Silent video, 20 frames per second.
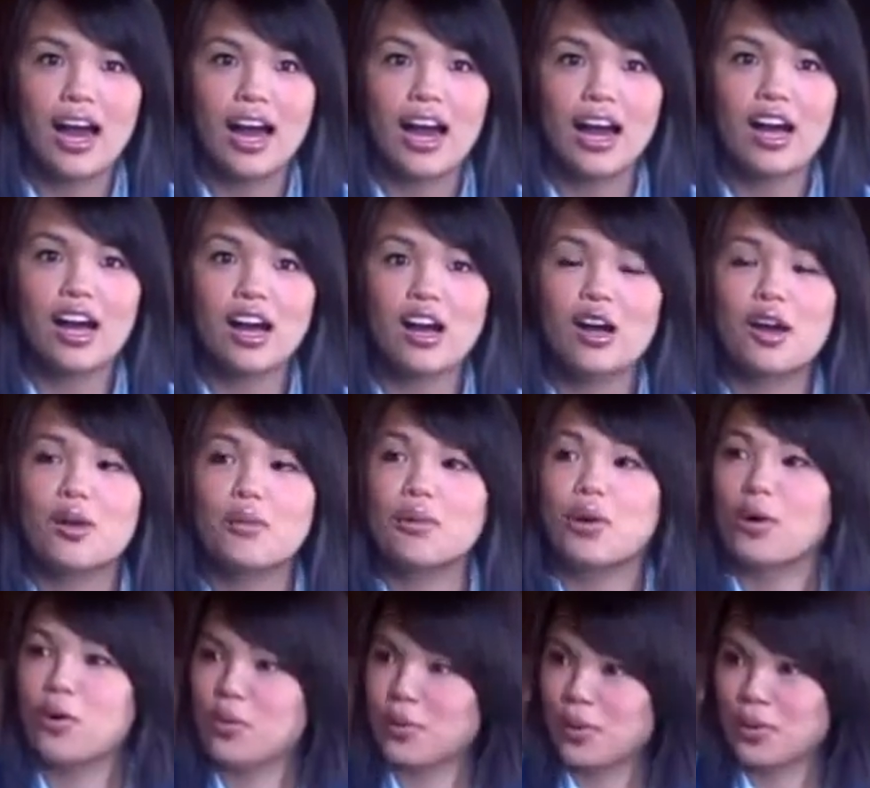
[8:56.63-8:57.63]

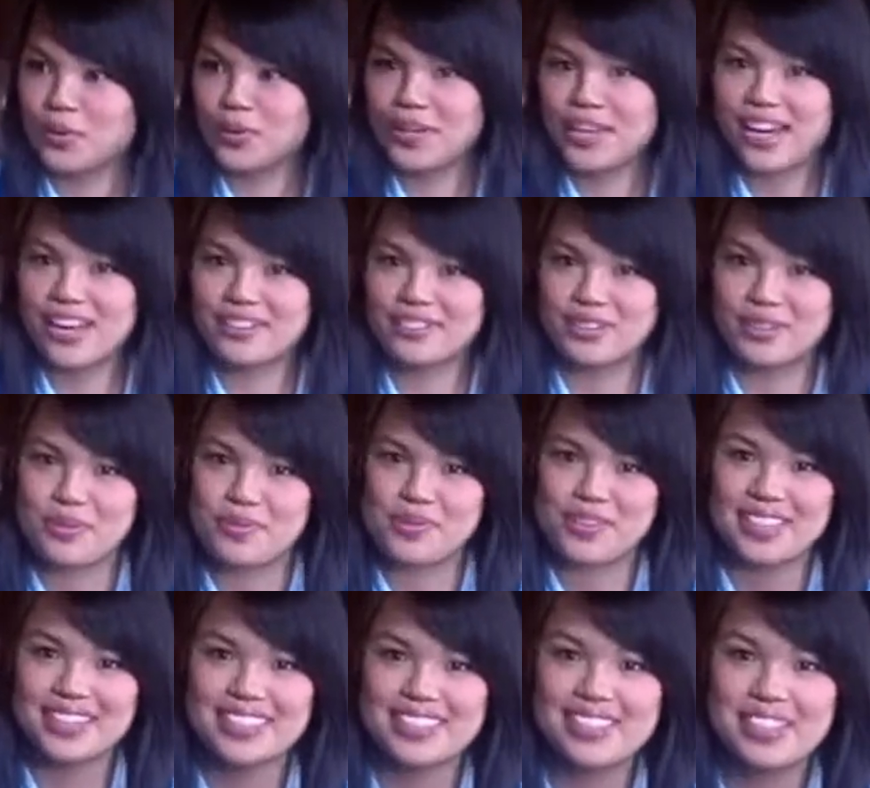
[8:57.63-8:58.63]
Well, we have some
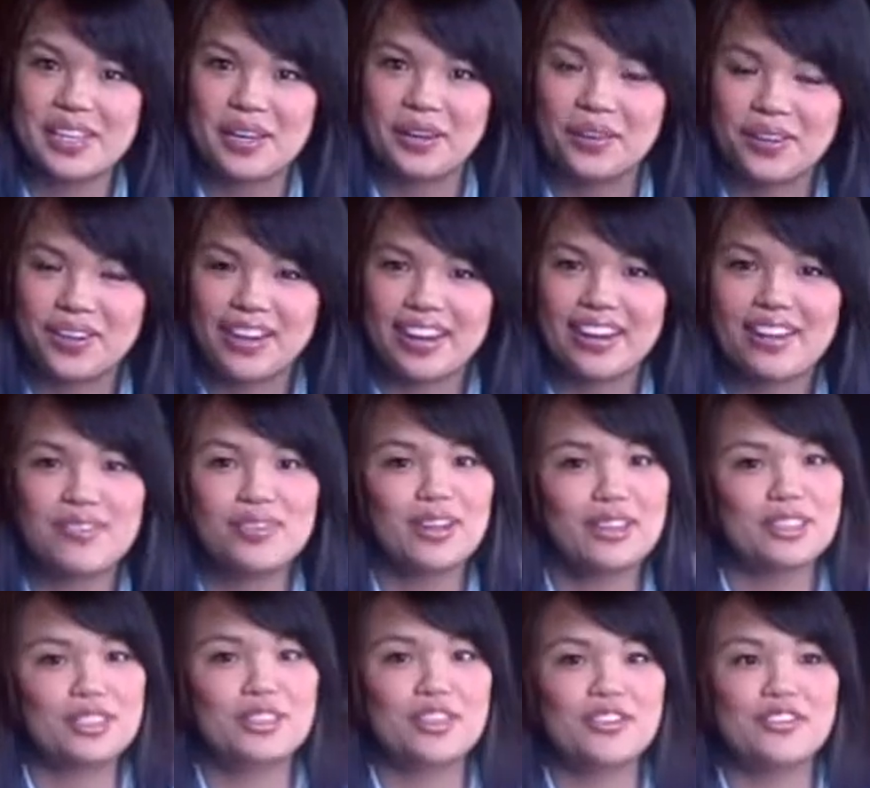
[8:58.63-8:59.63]
things going on. I'm
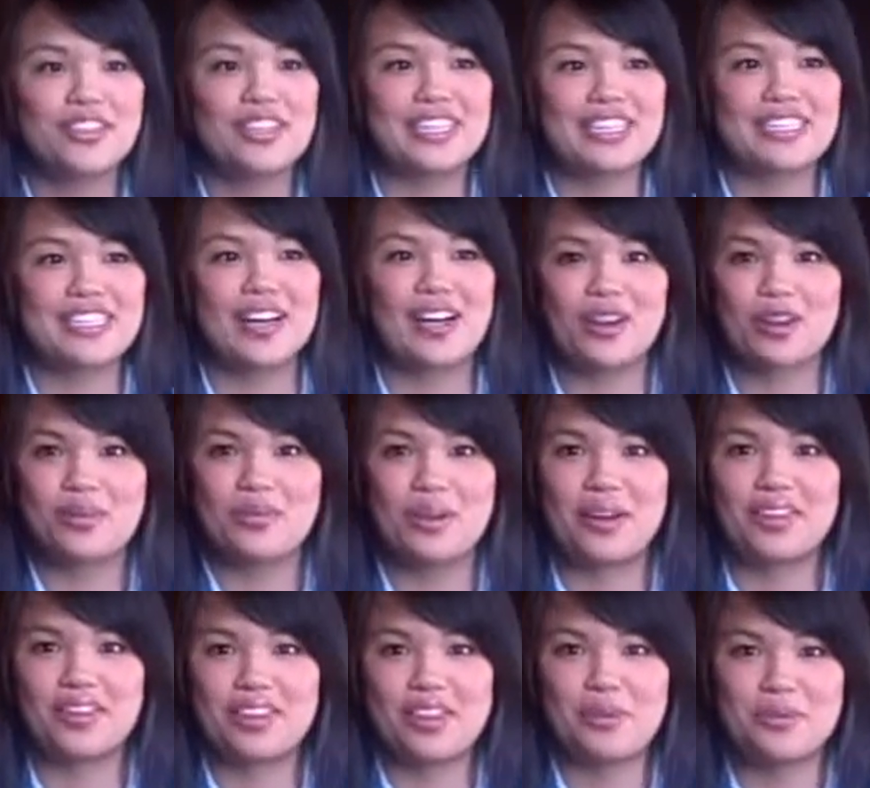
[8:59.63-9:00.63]
not sure if we can talk
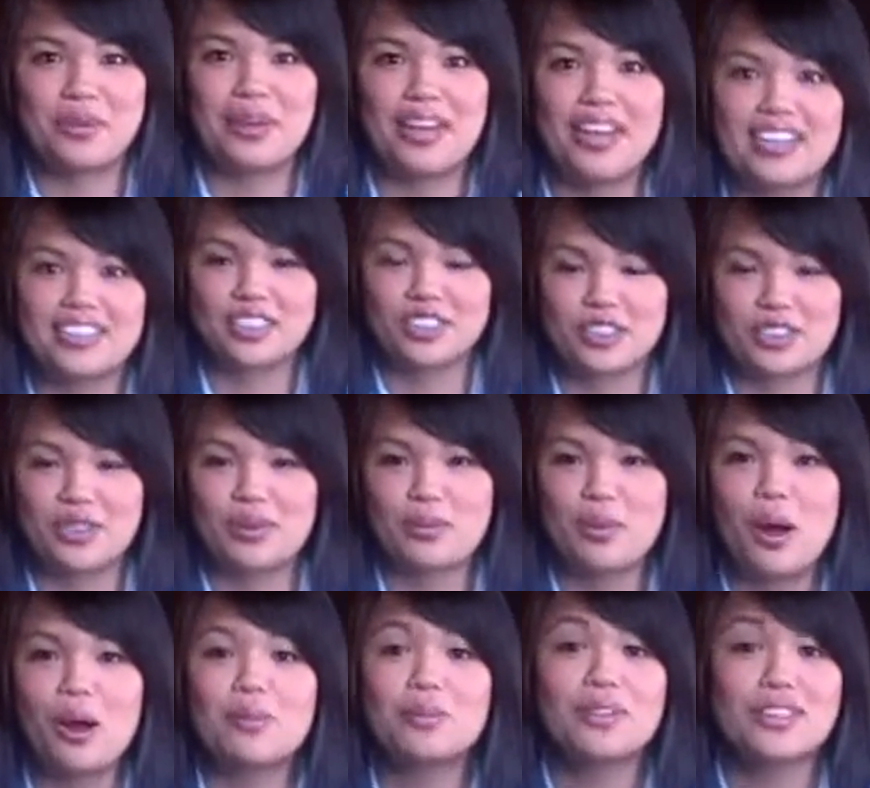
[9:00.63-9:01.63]
about them actually
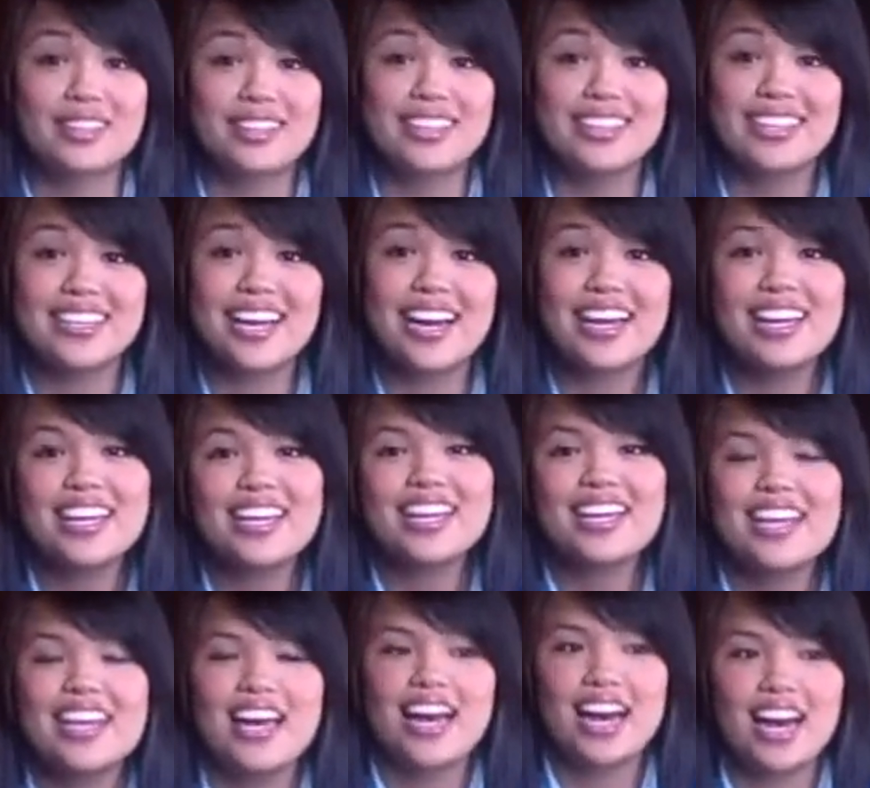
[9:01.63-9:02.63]
publicly yet,
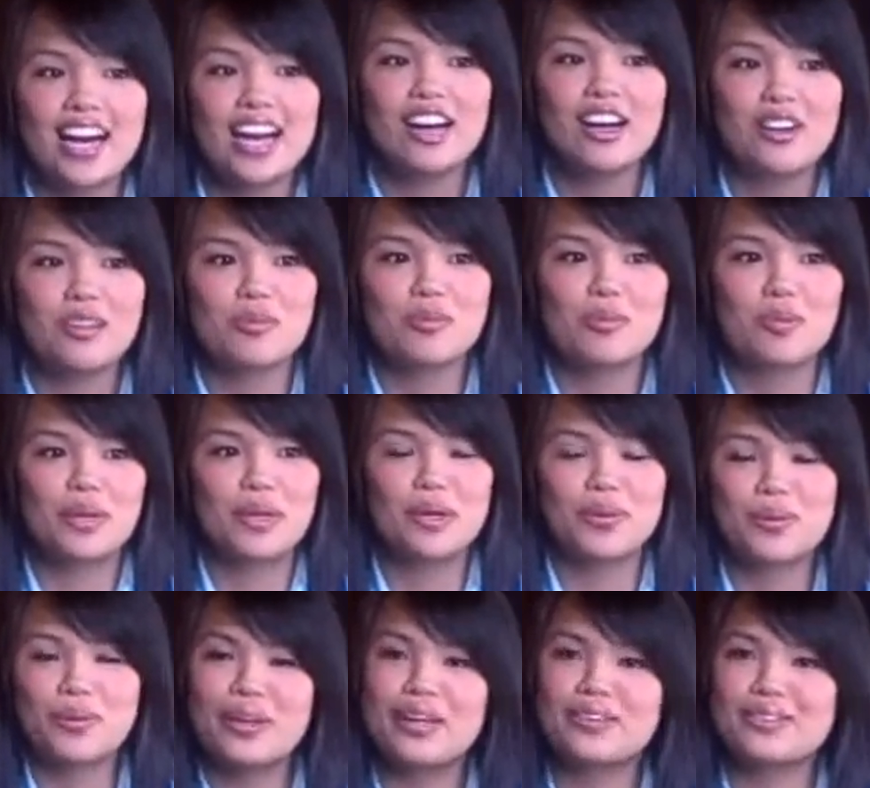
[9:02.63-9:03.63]

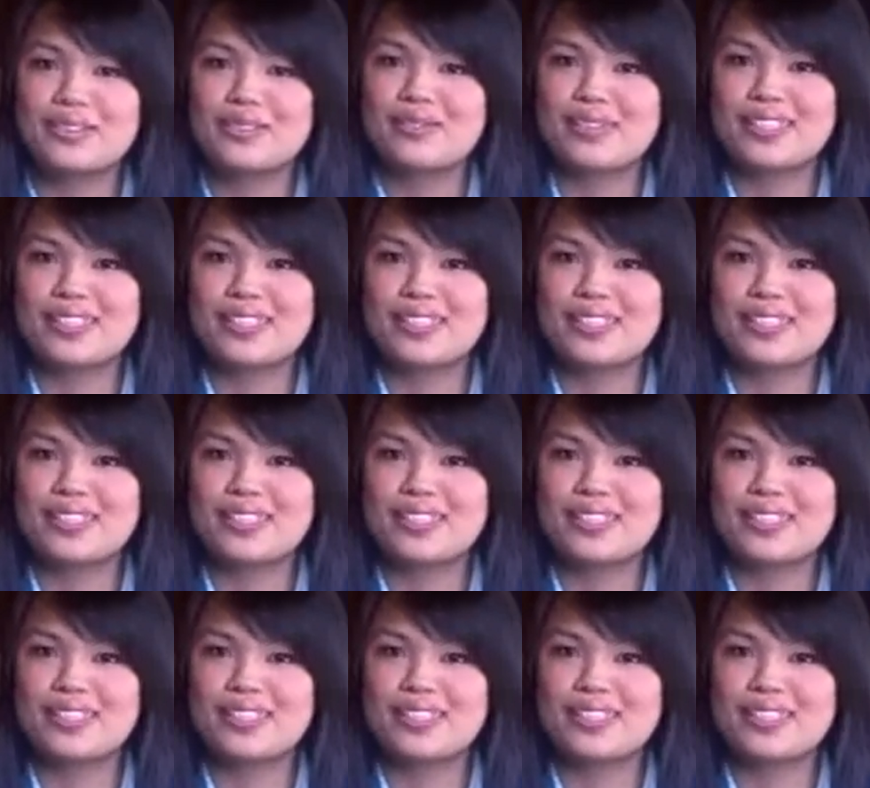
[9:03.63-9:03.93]
but we have some